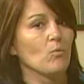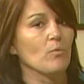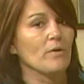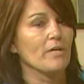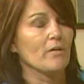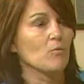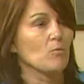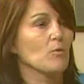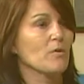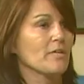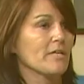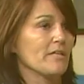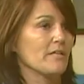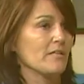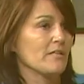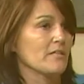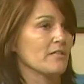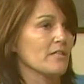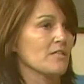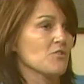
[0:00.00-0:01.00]
We are
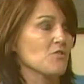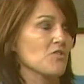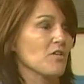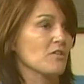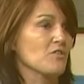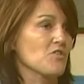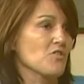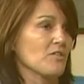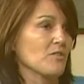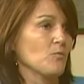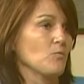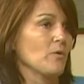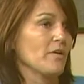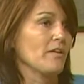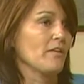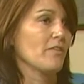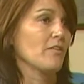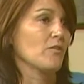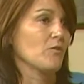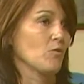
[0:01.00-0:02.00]
working in conjunction with